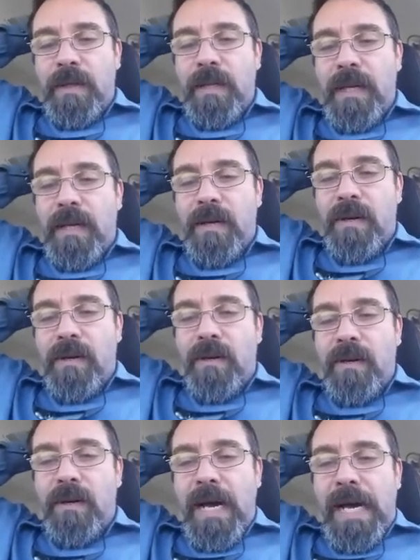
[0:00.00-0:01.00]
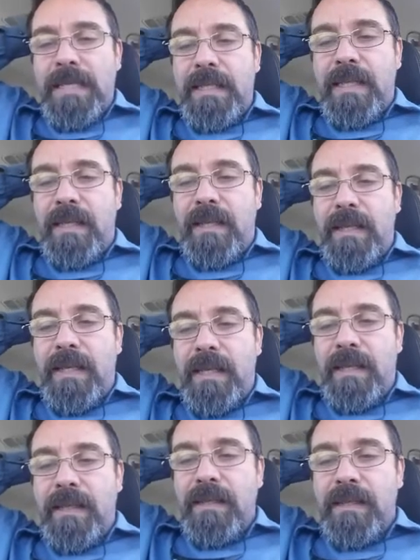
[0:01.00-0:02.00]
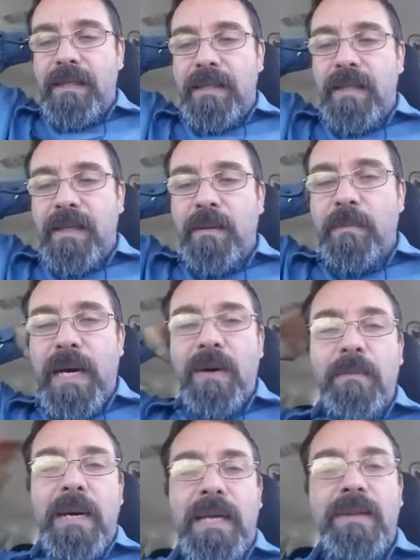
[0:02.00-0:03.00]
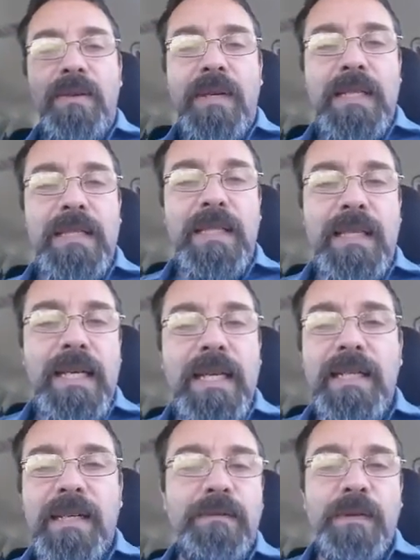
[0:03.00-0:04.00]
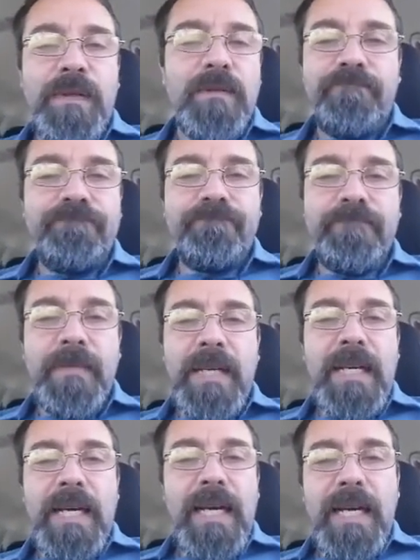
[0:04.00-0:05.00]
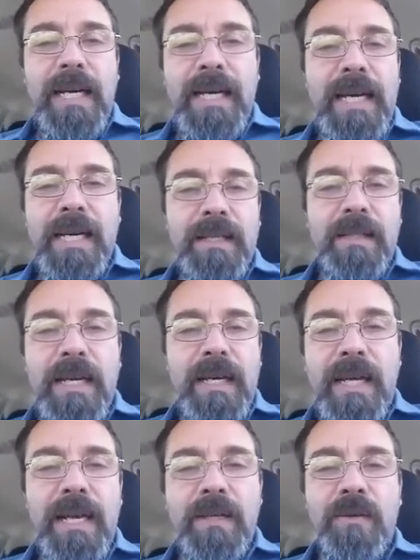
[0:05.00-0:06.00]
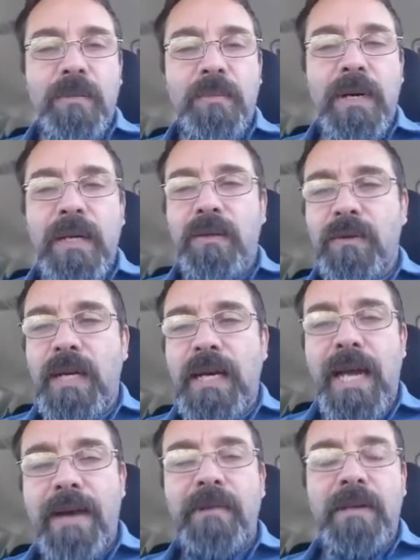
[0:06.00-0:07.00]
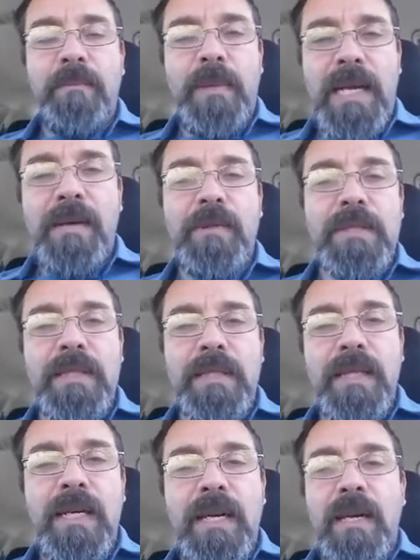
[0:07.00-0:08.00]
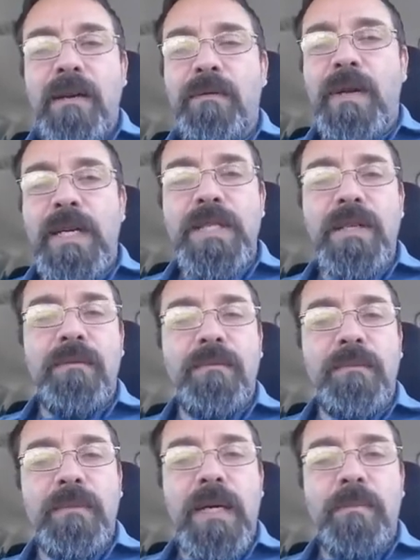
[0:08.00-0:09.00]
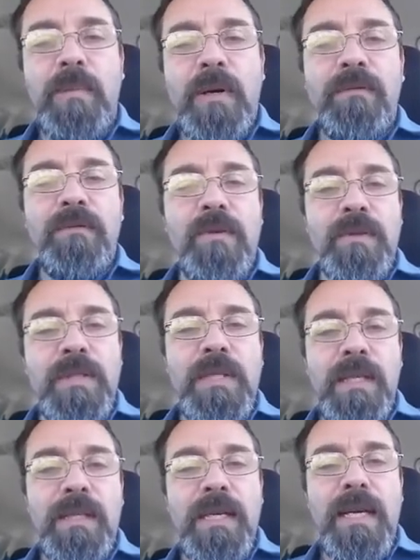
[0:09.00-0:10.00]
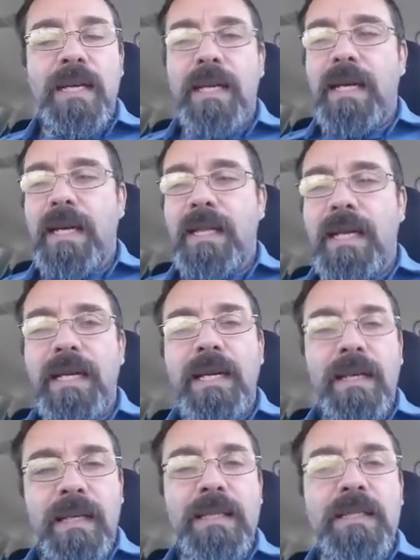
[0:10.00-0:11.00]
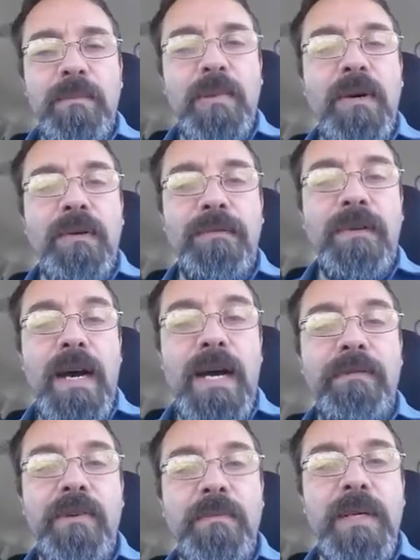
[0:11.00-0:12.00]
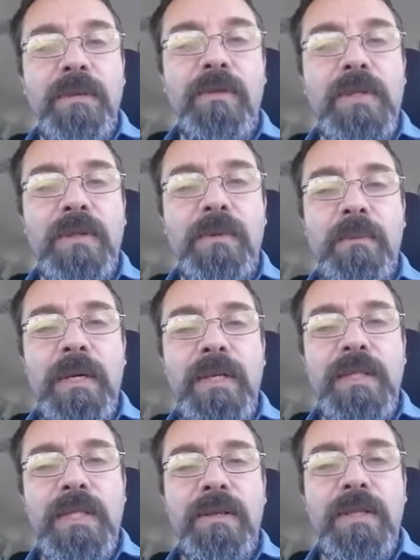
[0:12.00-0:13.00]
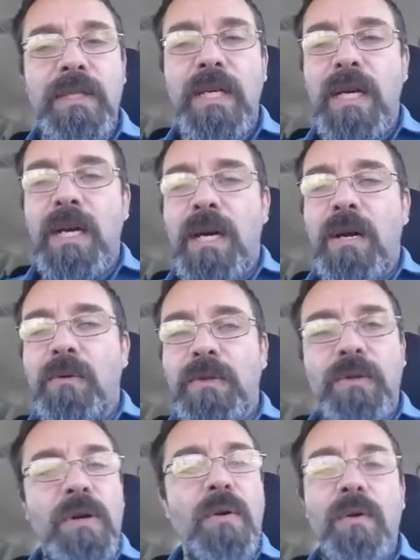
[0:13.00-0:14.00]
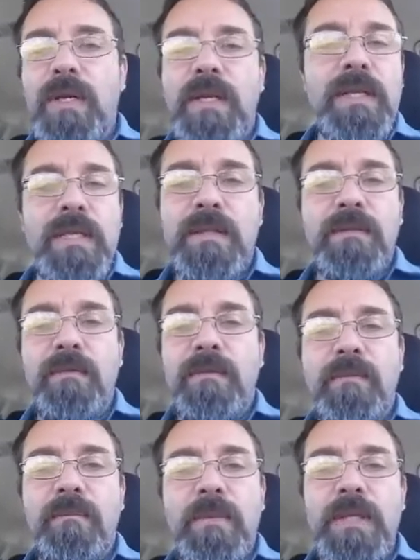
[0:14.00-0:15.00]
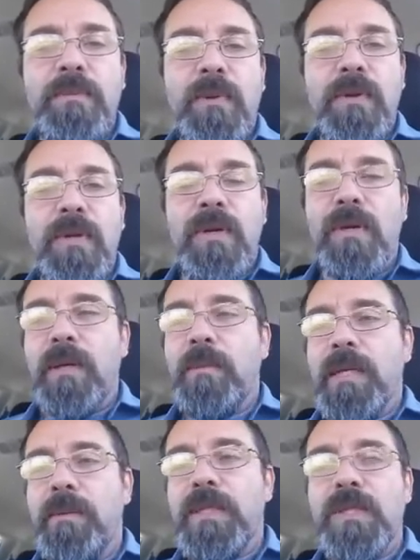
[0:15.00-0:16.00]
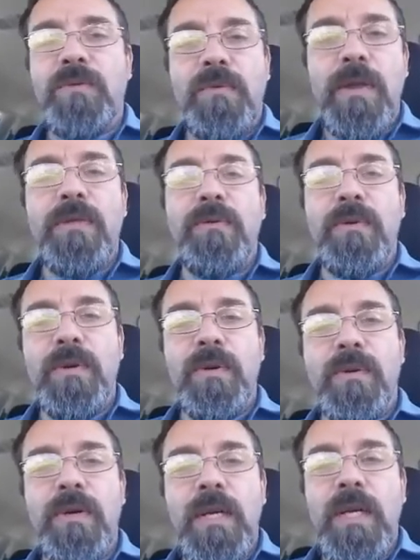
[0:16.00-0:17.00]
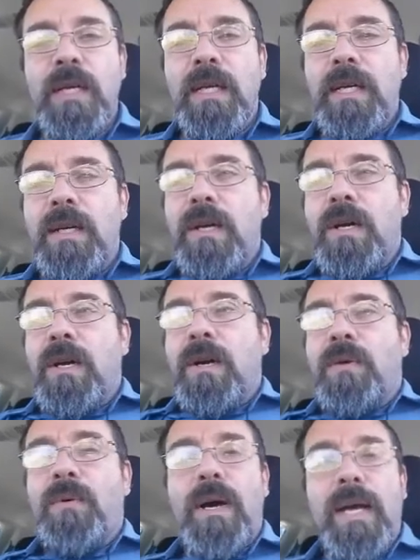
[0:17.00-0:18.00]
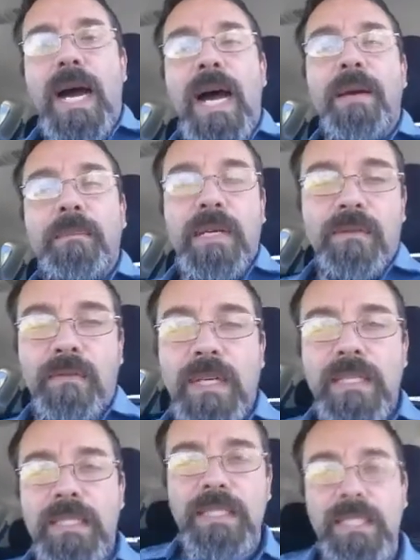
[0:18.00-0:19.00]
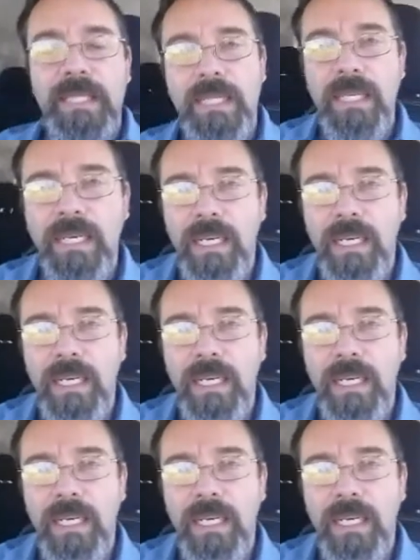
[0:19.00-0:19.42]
that are asking things about Matthew 19:9 that I feel I gotta do a prelude. I haven't been able to finish up part 4C yet, and then I get to part 5 of my divorce and remarriage series, which will go into this much more thoroughly. But let me just run through why I'm convinced